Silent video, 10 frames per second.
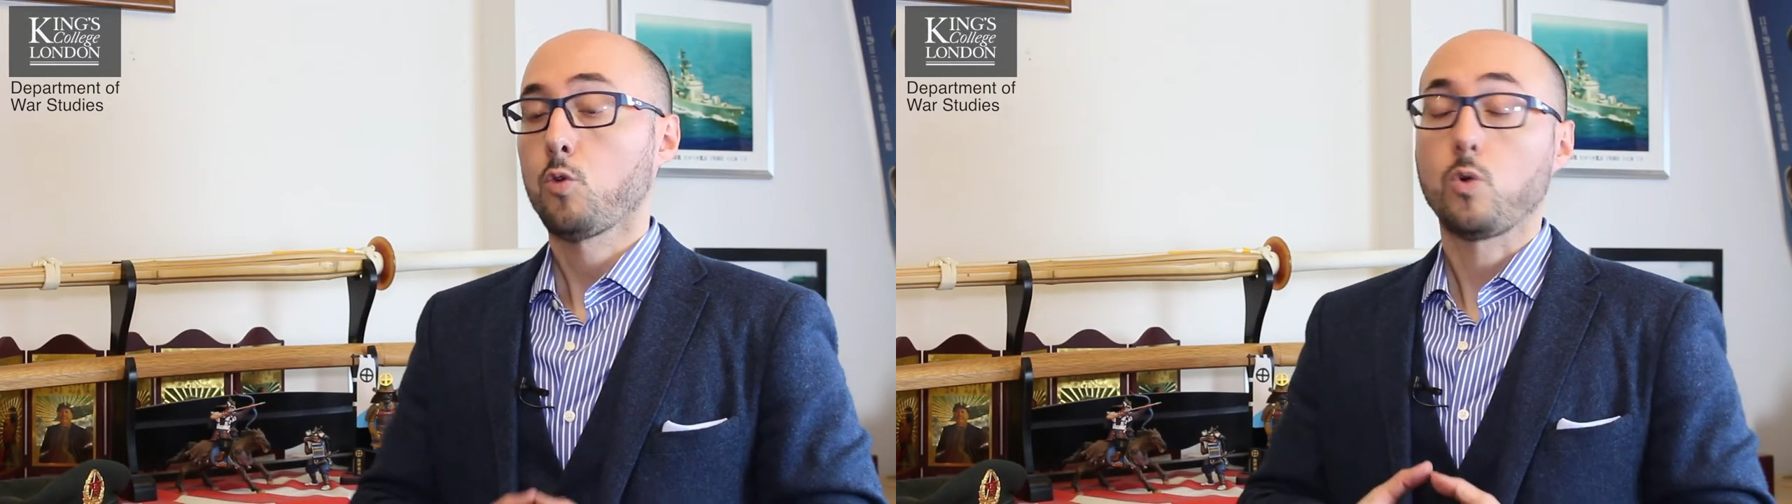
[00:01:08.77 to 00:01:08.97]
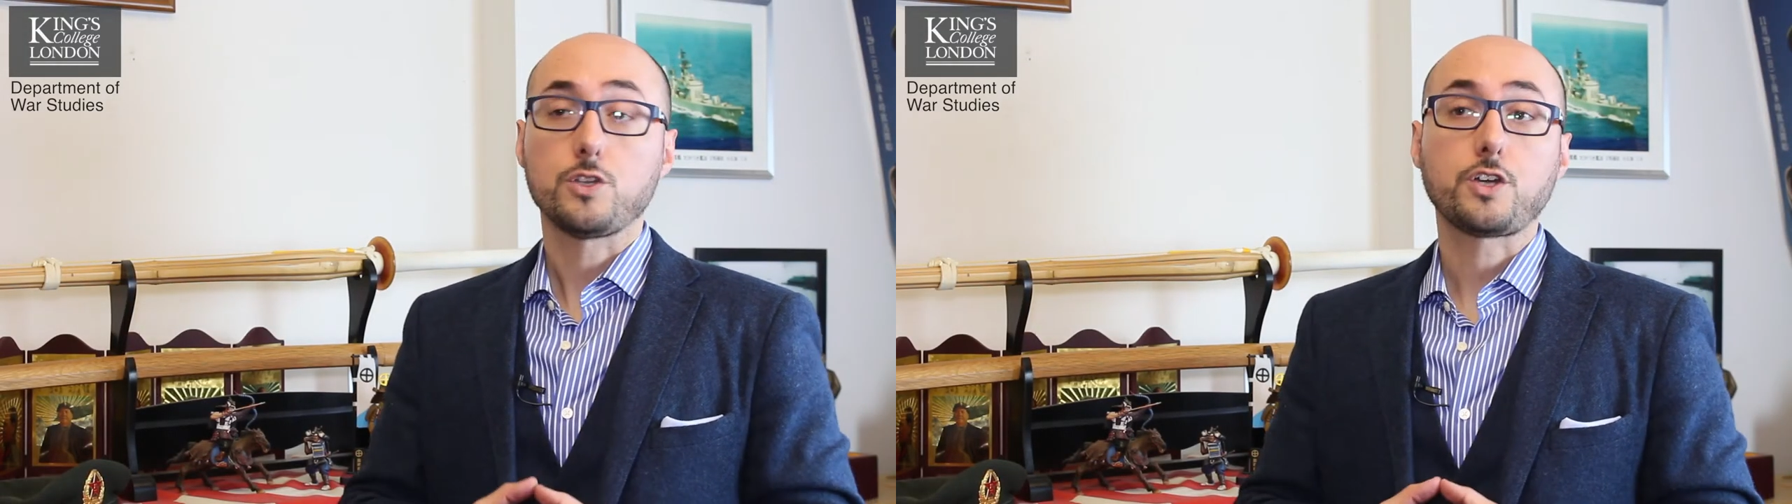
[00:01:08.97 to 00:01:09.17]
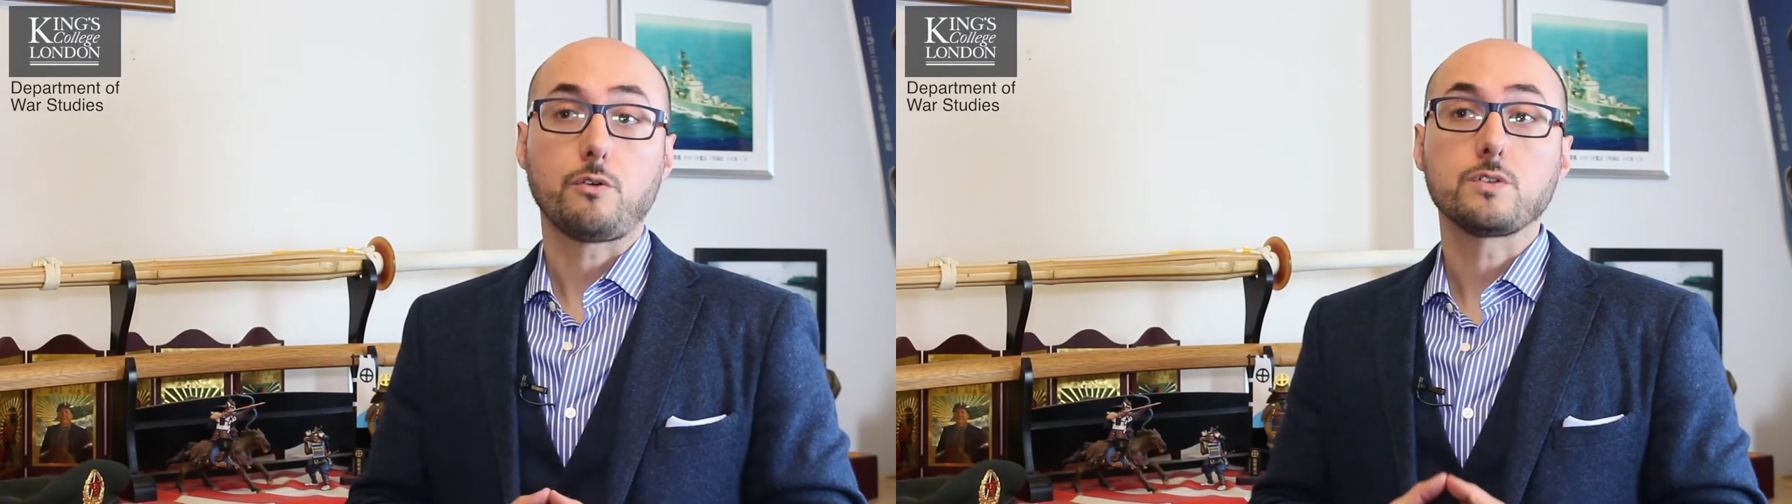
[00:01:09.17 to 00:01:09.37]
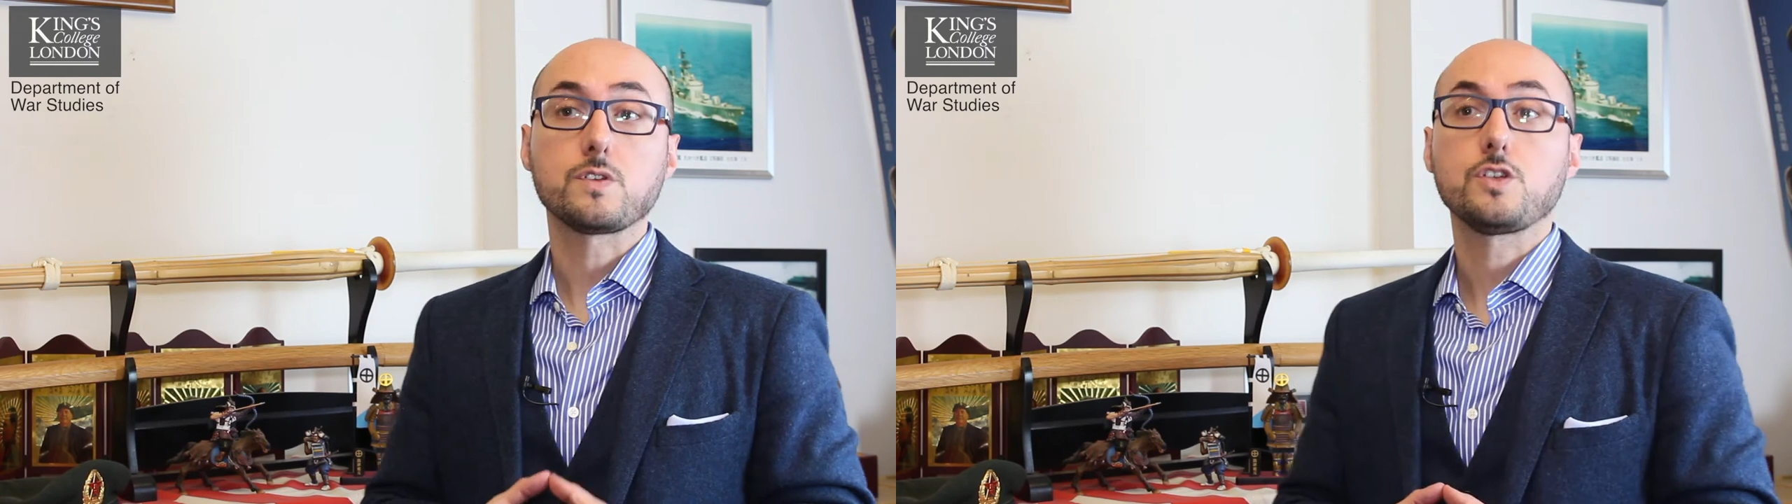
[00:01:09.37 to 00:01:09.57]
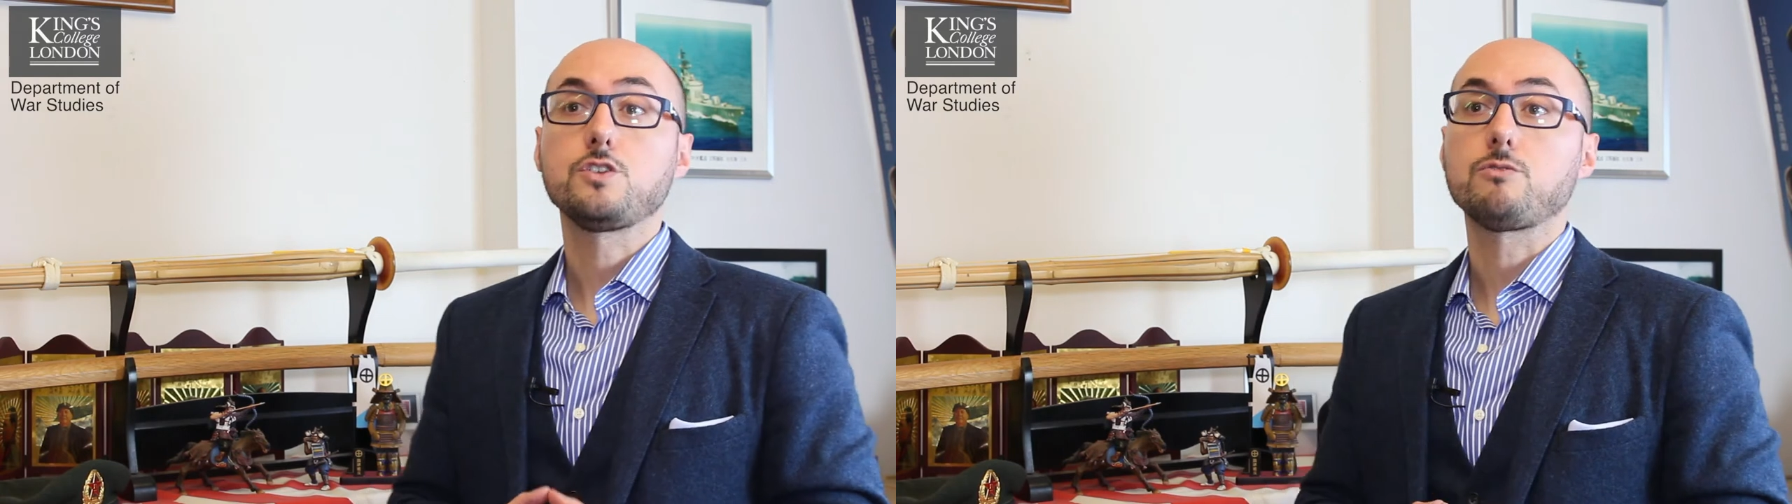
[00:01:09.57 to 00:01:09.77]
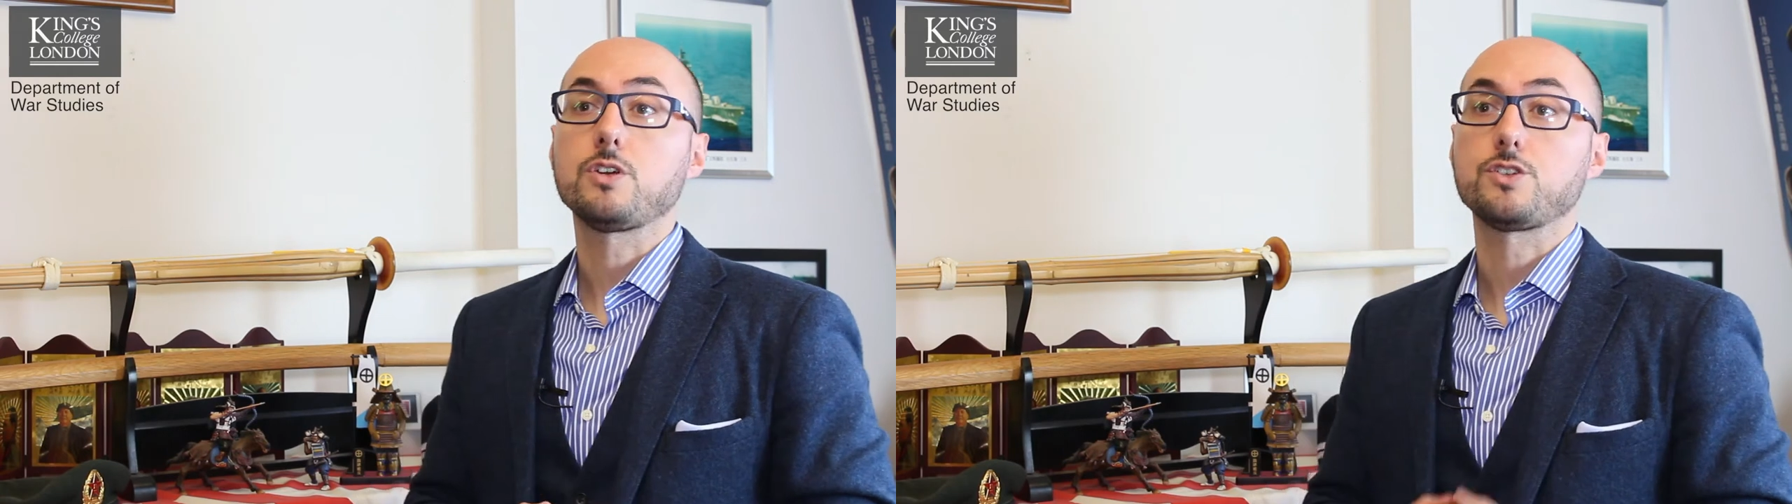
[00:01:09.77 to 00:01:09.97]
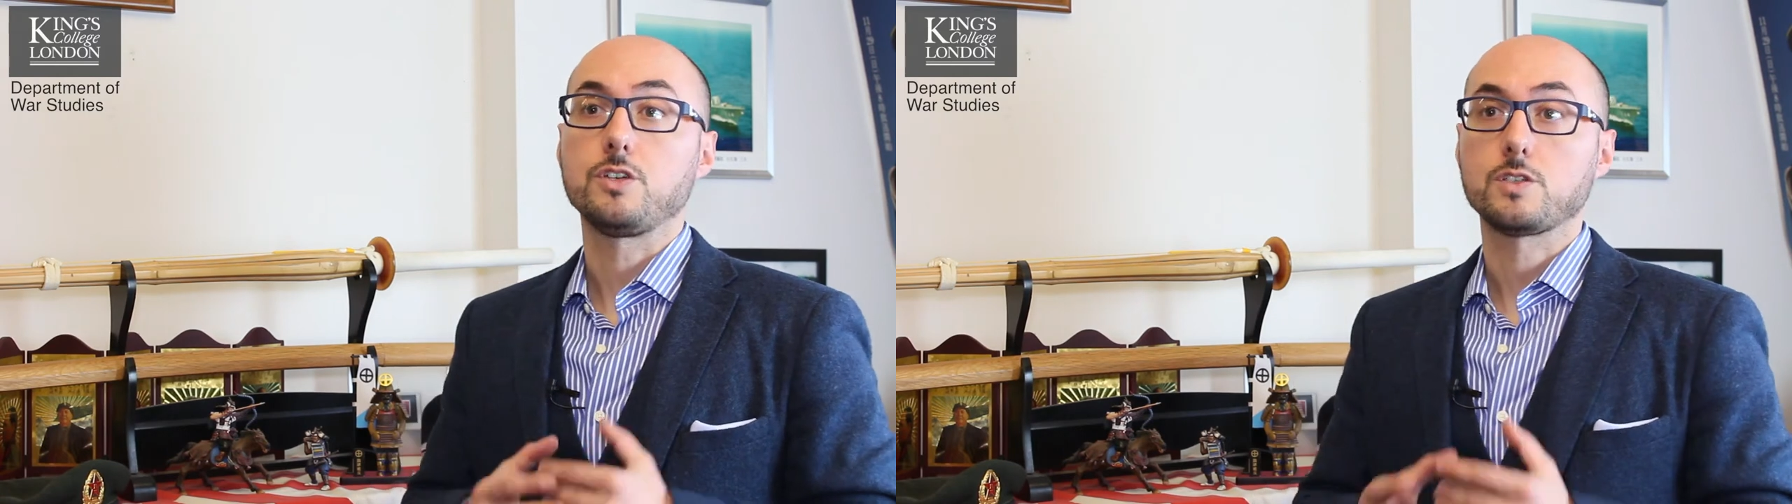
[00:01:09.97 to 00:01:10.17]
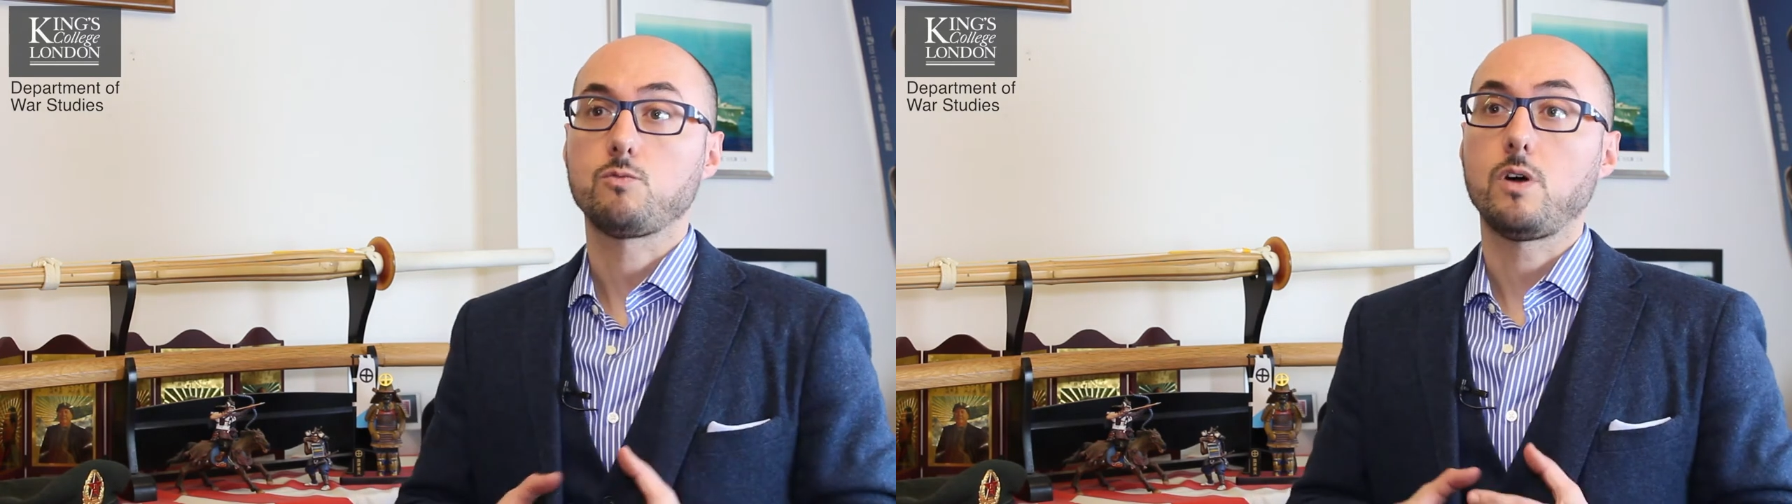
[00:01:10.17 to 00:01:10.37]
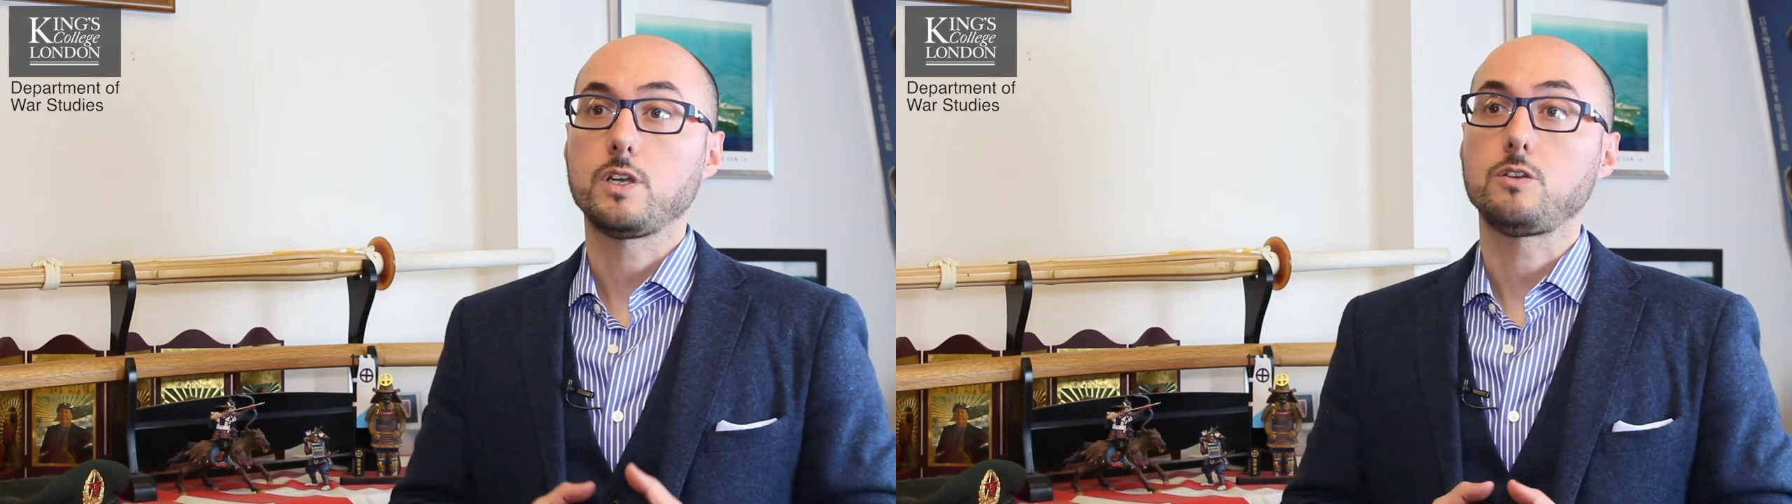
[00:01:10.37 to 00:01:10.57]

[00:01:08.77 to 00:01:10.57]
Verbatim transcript: Well, the current situation is one